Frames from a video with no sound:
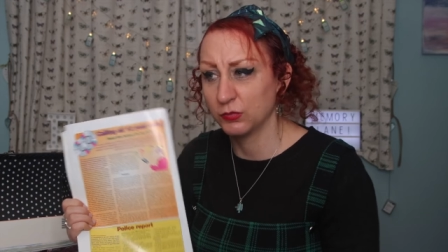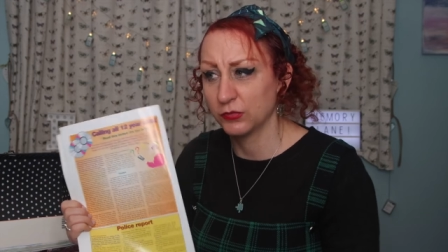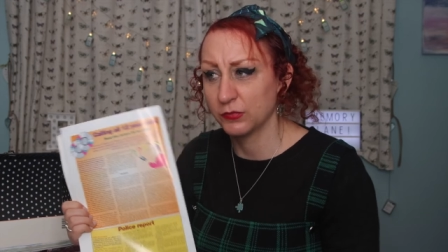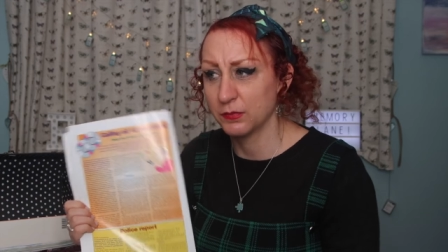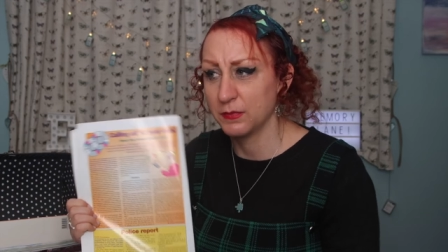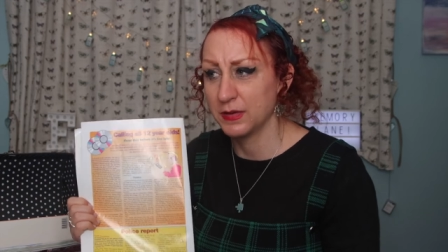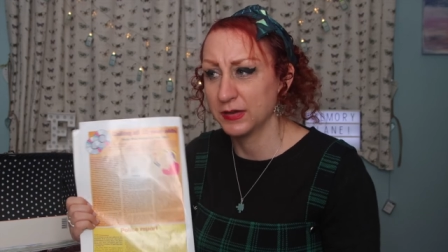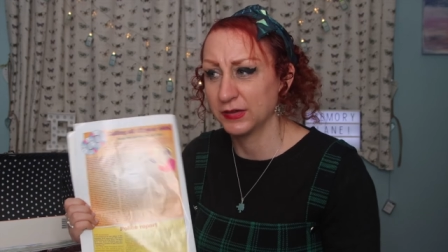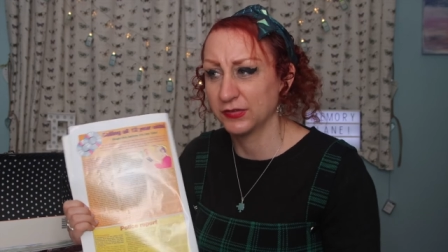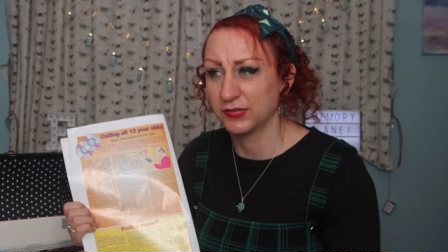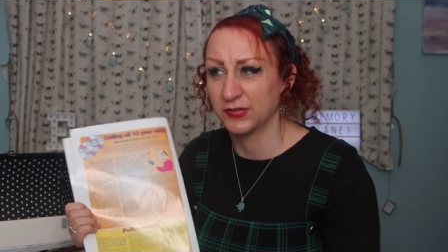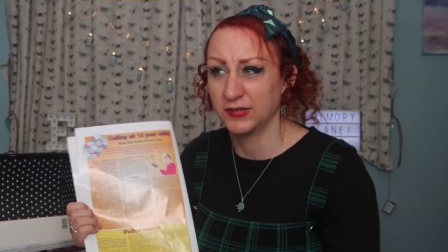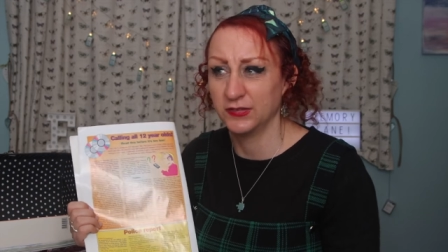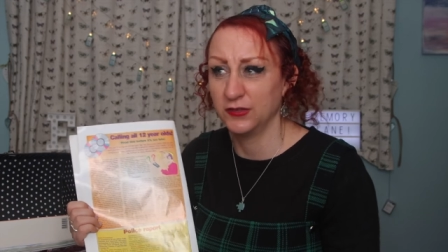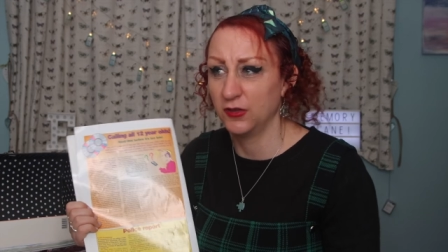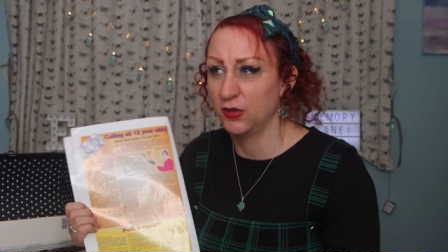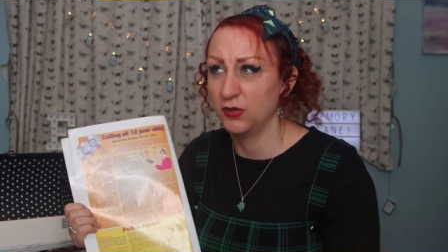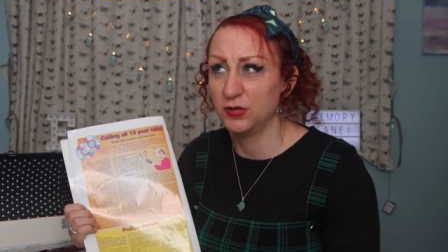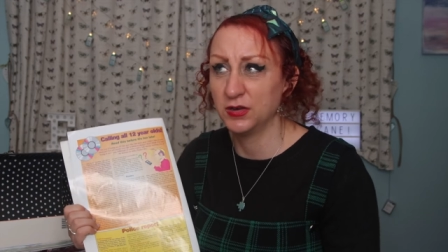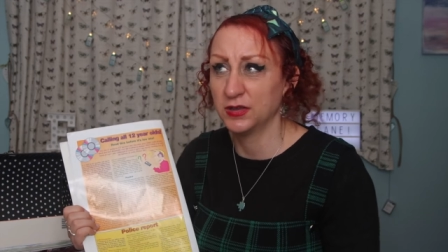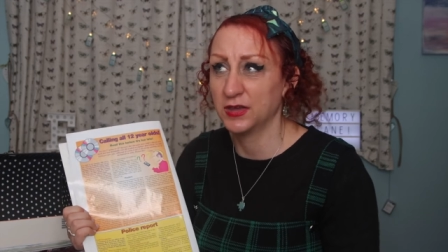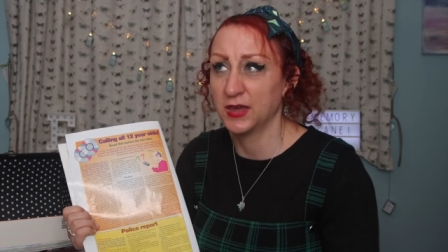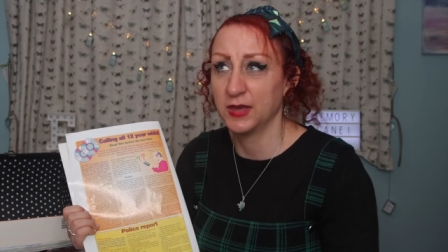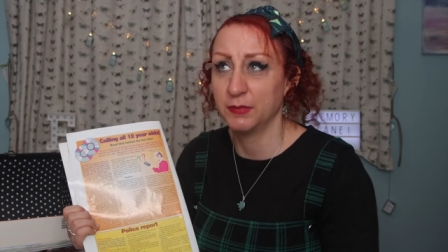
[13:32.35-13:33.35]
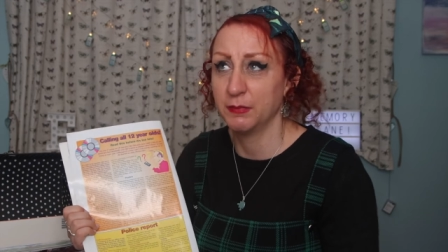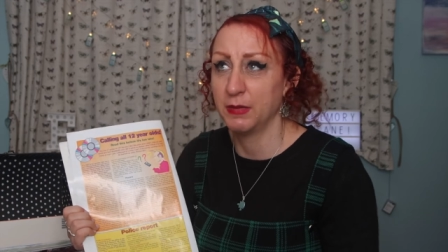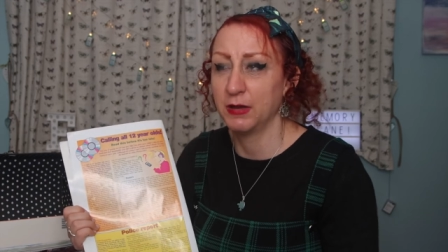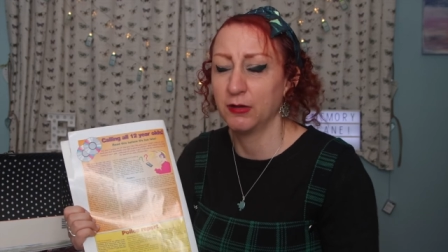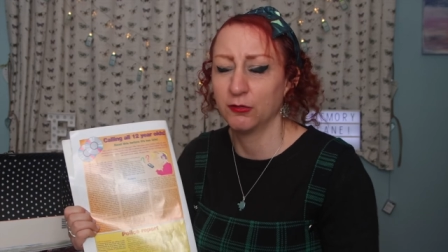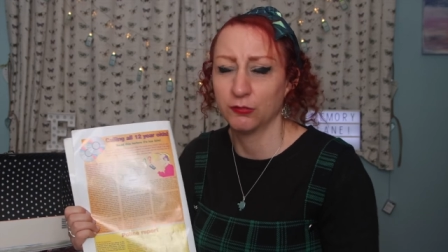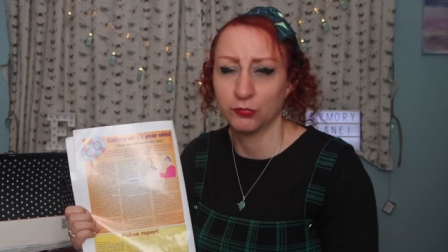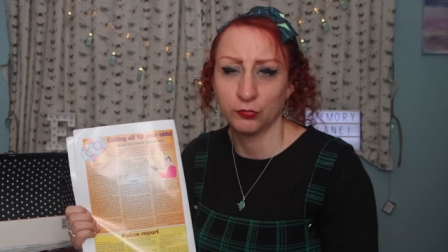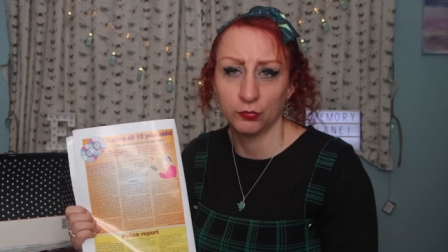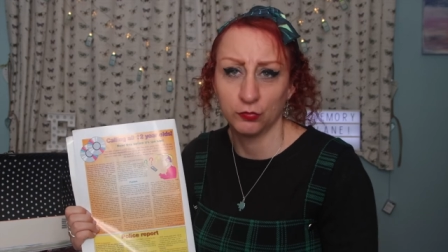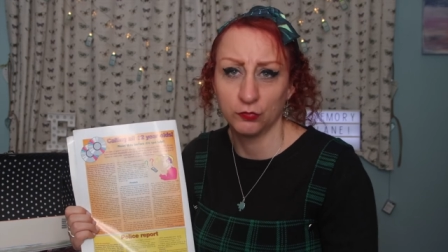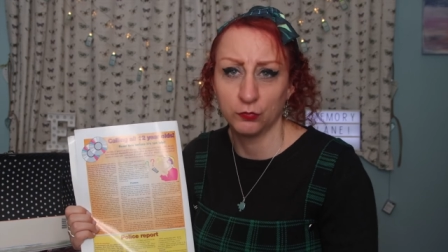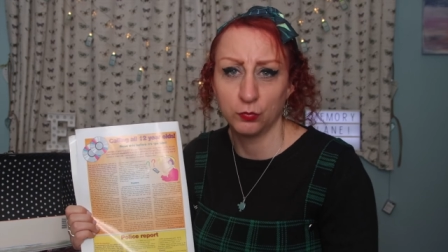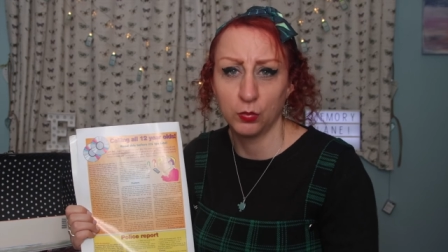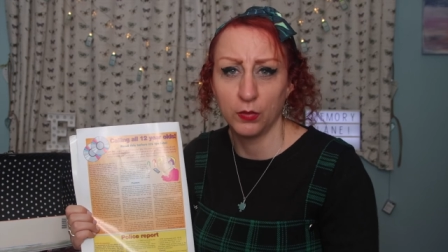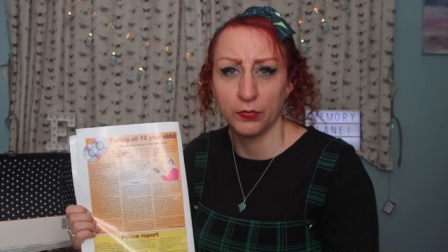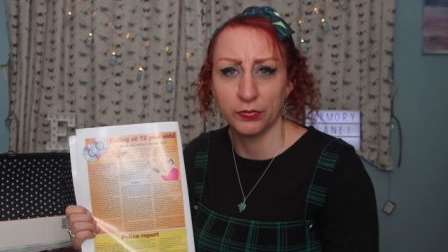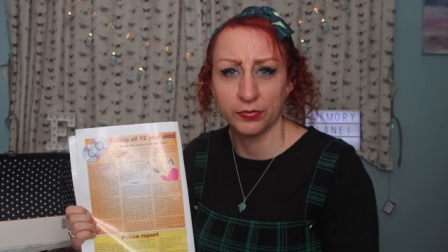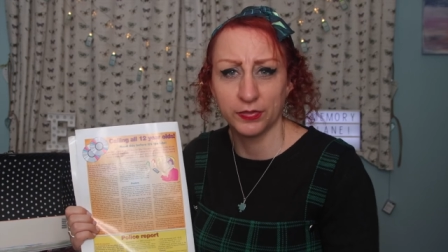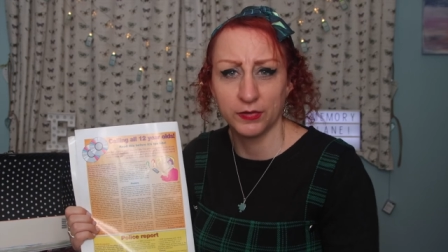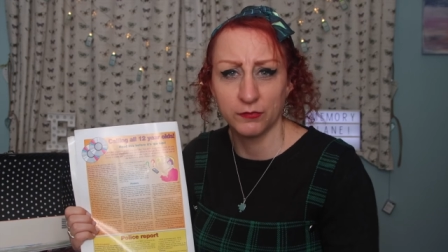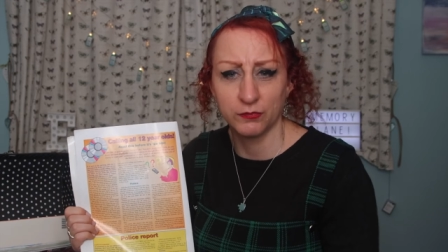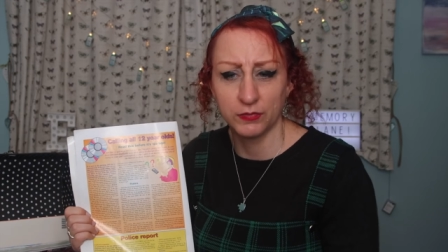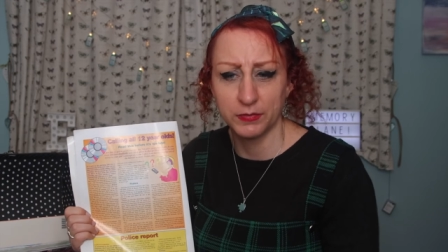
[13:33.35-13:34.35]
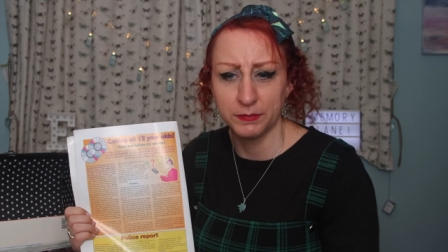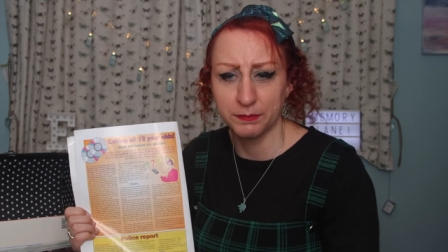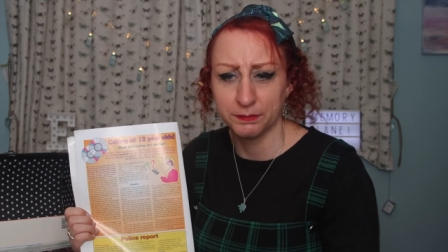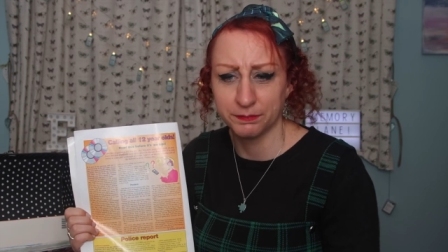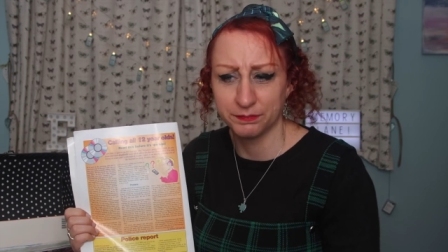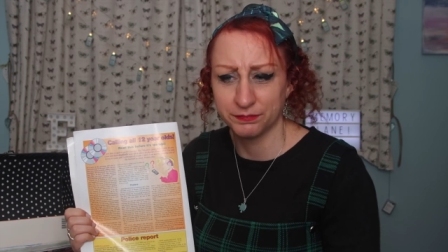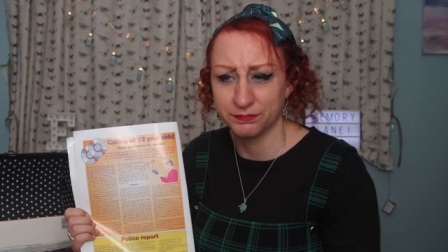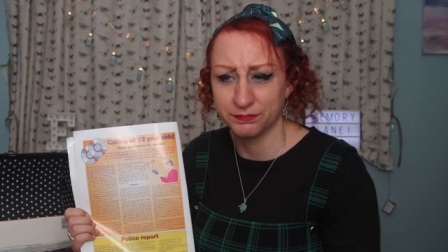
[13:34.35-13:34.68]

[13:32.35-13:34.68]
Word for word: was a magazine that only came out sort of once every